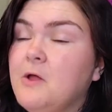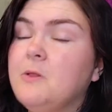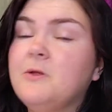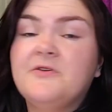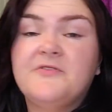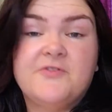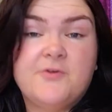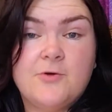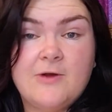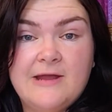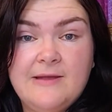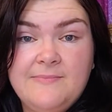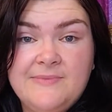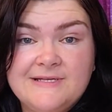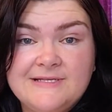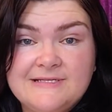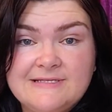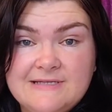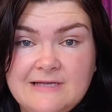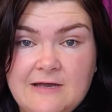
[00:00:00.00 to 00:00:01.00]
a lot of
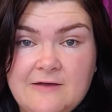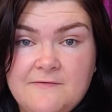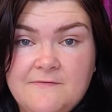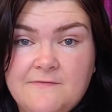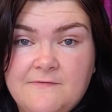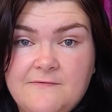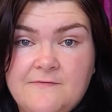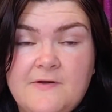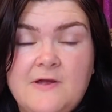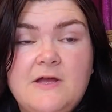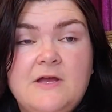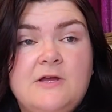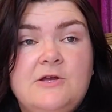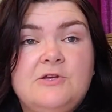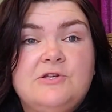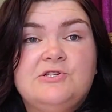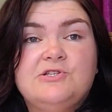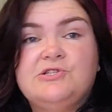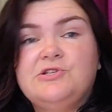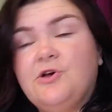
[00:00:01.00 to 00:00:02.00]
Krampus stuff.
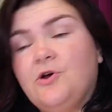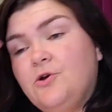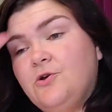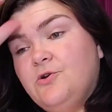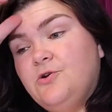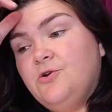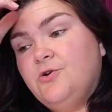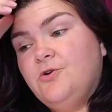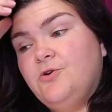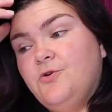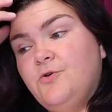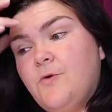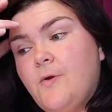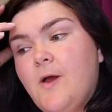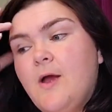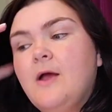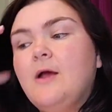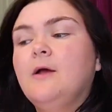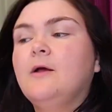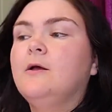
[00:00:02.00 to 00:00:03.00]

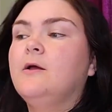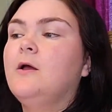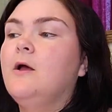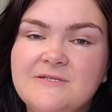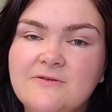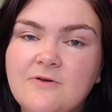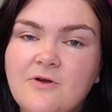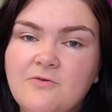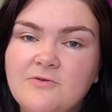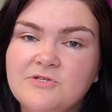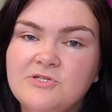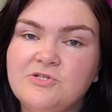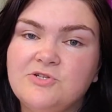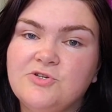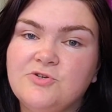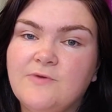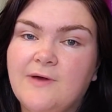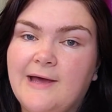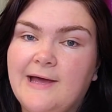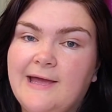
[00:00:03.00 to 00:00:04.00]
So I'm still going to
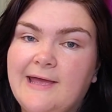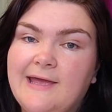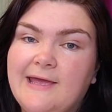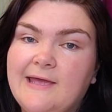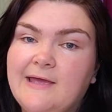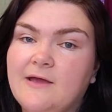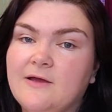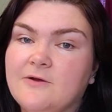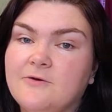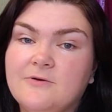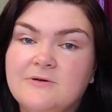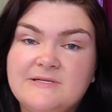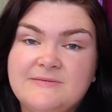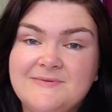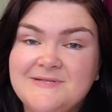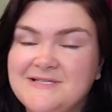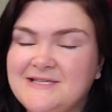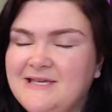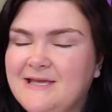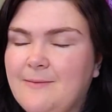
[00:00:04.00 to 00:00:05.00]
do a
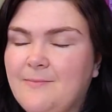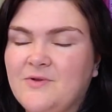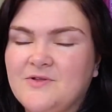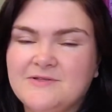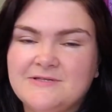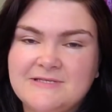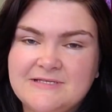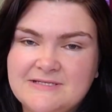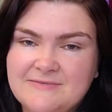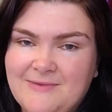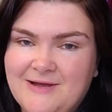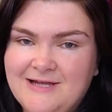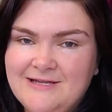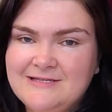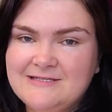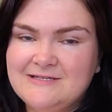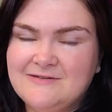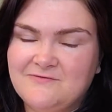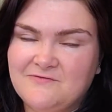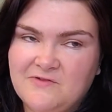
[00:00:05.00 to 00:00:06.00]
Christmassy Monster
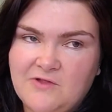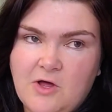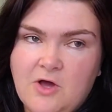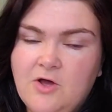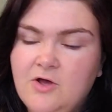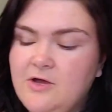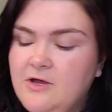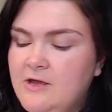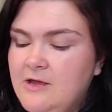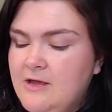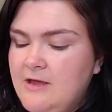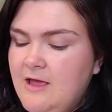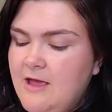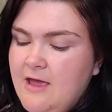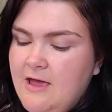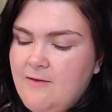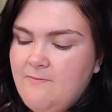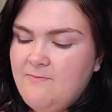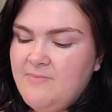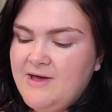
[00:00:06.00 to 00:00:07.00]
Smut vlog,
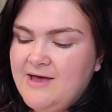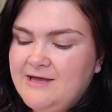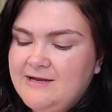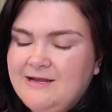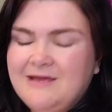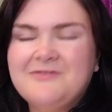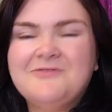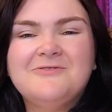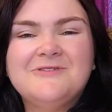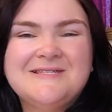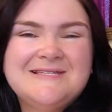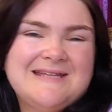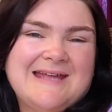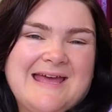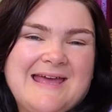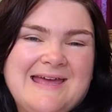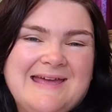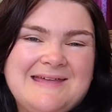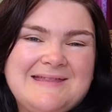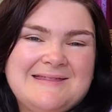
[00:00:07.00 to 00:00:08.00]
but I thought
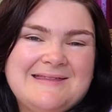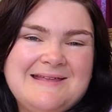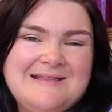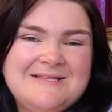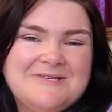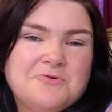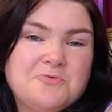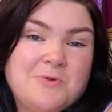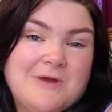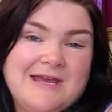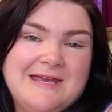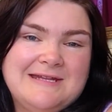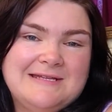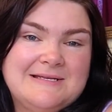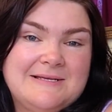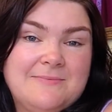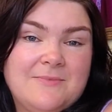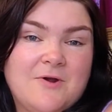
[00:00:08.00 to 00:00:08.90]
today let's read